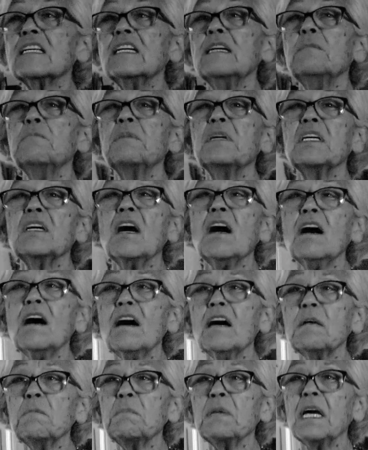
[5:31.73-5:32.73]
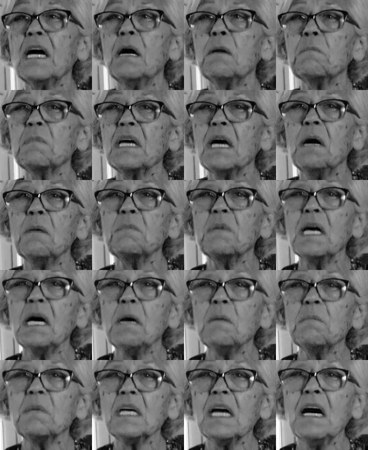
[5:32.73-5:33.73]
and beyond,
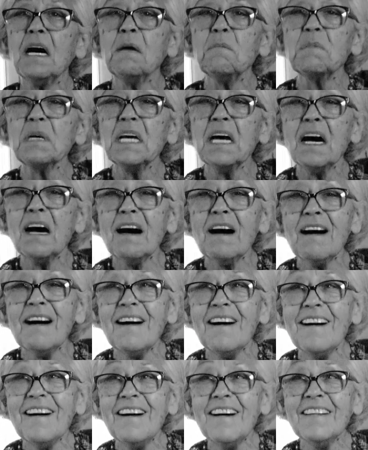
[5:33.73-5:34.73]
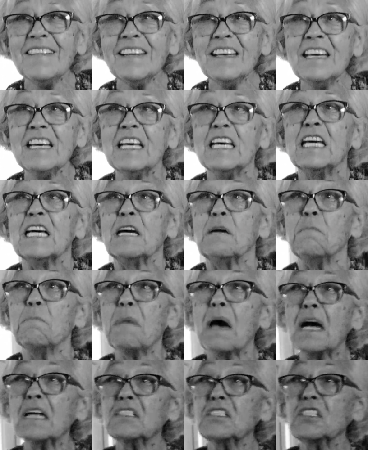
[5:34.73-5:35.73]
beyond.
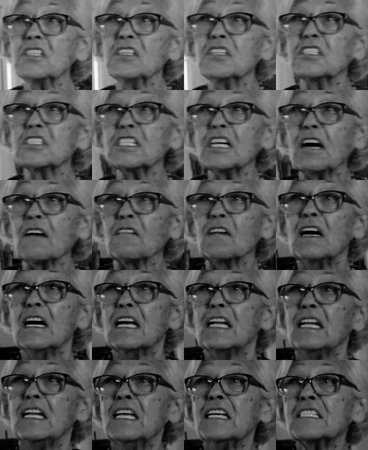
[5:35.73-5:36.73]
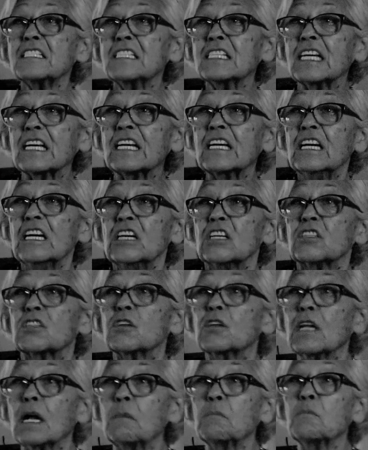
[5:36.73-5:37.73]
Imagine yourself listening
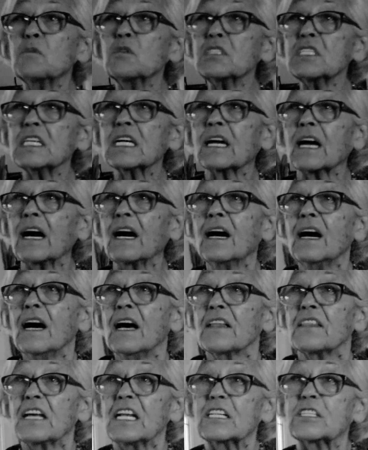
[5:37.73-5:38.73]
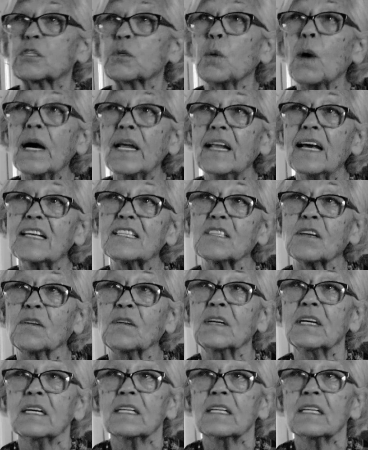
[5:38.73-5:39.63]
to la música del Twilight Zone.